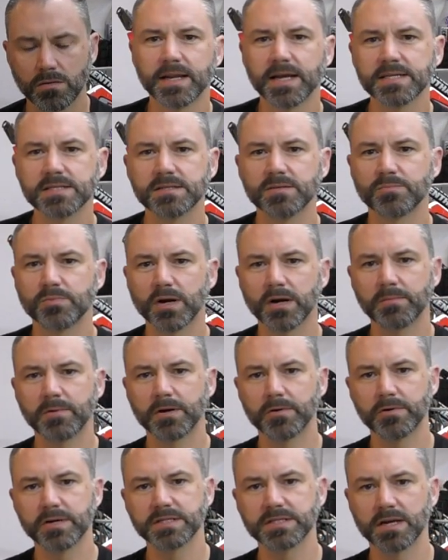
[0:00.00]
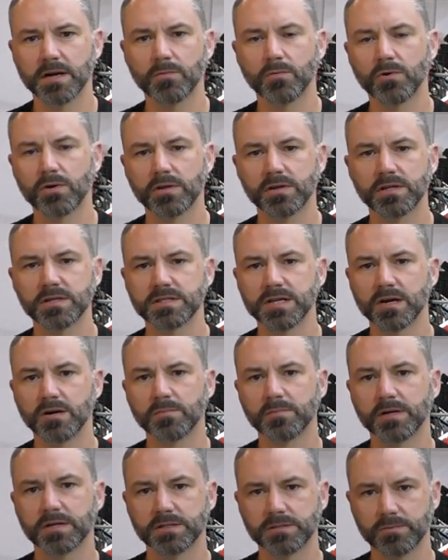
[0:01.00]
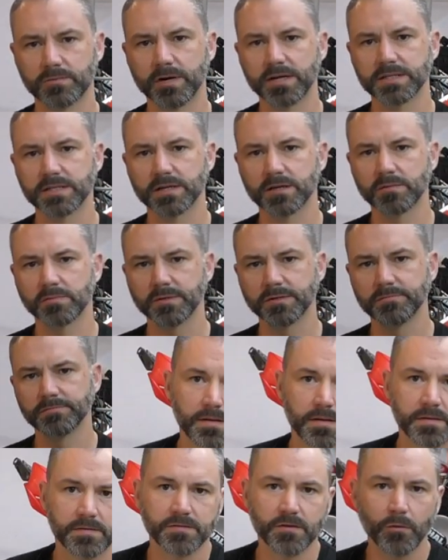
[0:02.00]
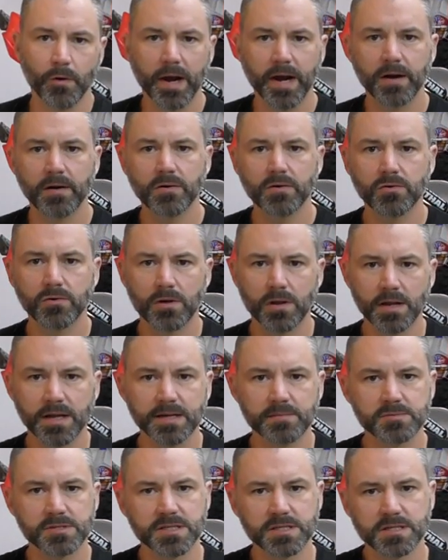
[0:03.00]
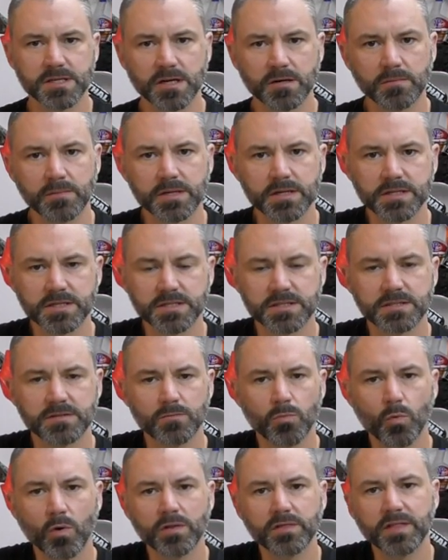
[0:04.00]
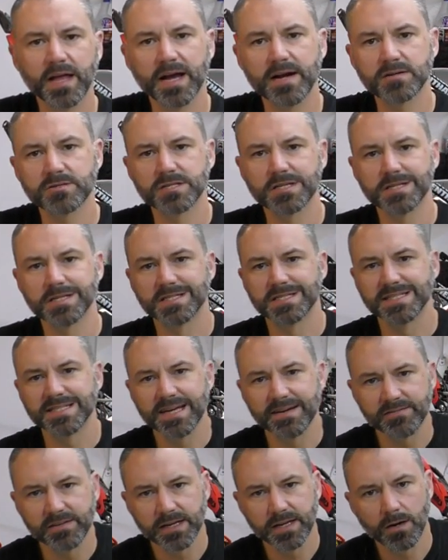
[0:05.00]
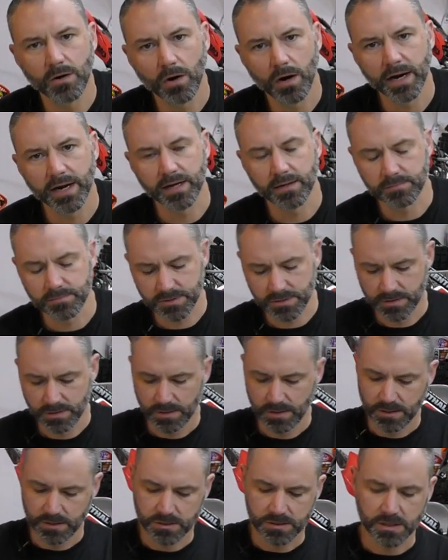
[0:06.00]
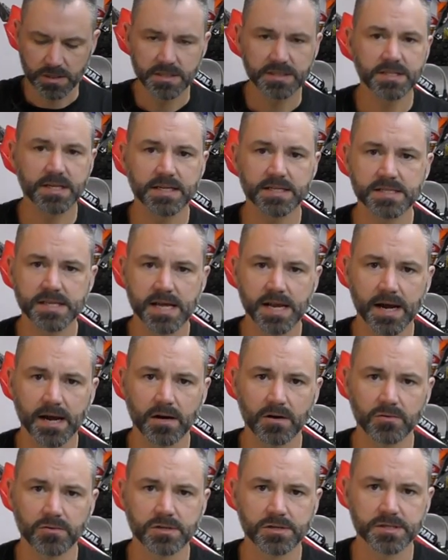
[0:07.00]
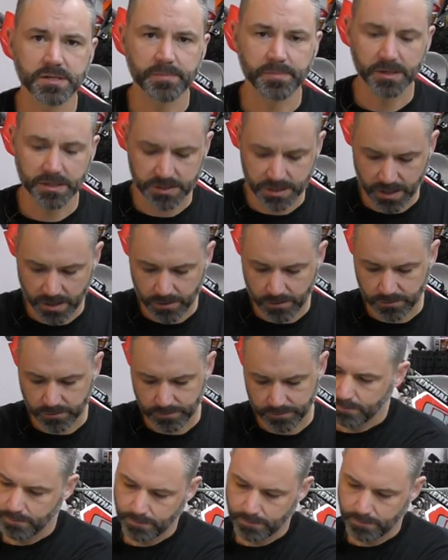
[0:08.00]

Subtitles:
And that's the primary reason I wanted this helmet as a race helmet. So Airoh claims this helmet is 1,070 grams. So let's test that out on the shipping scale.